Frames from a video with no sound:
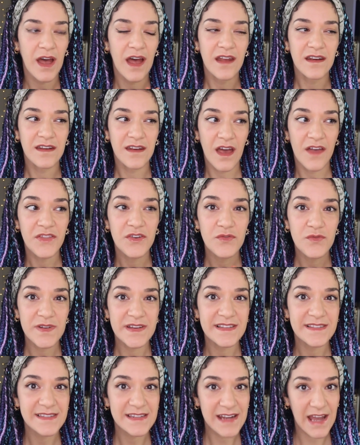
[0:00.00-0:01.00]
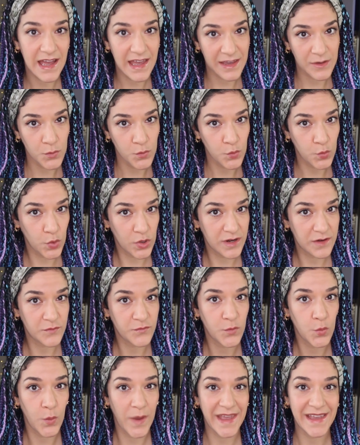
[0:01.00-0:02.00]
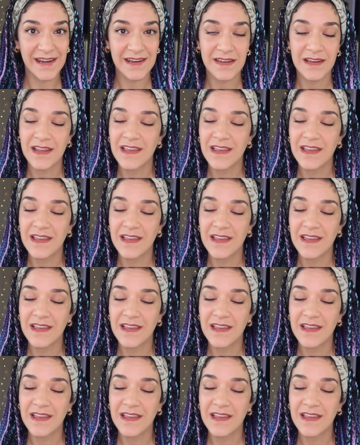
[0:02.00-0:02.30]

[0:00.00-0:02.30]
another reason I would have waited,